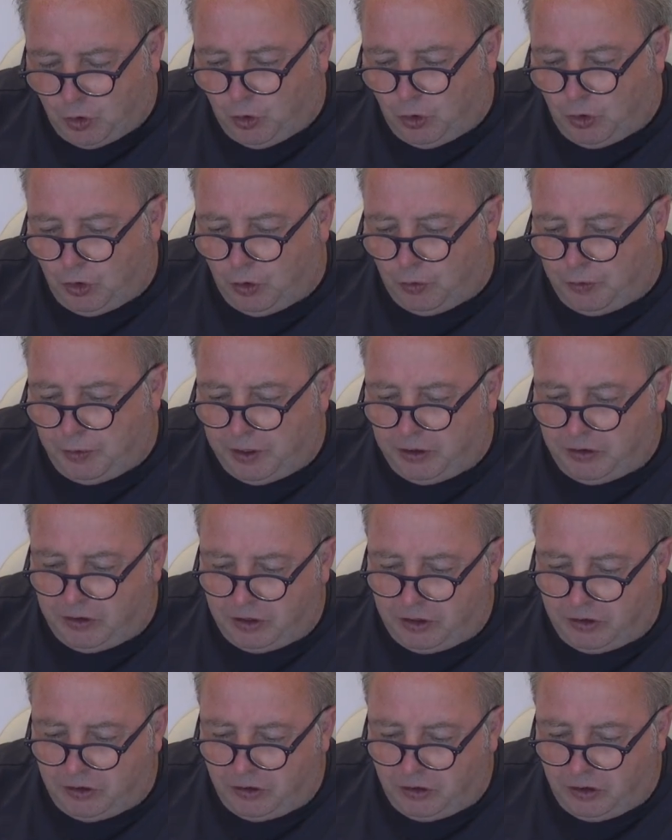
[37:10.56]
Or your
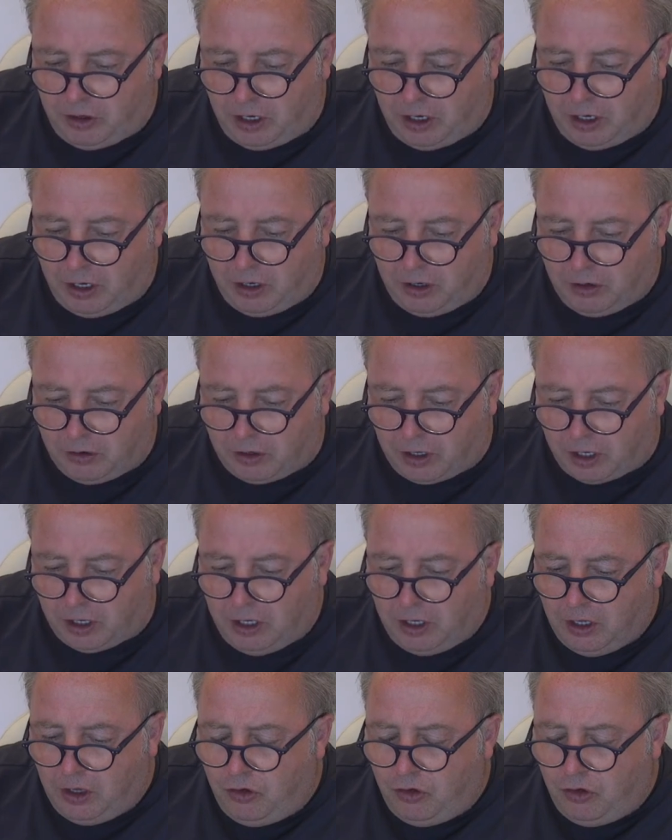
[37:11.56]
business, yeah, okay.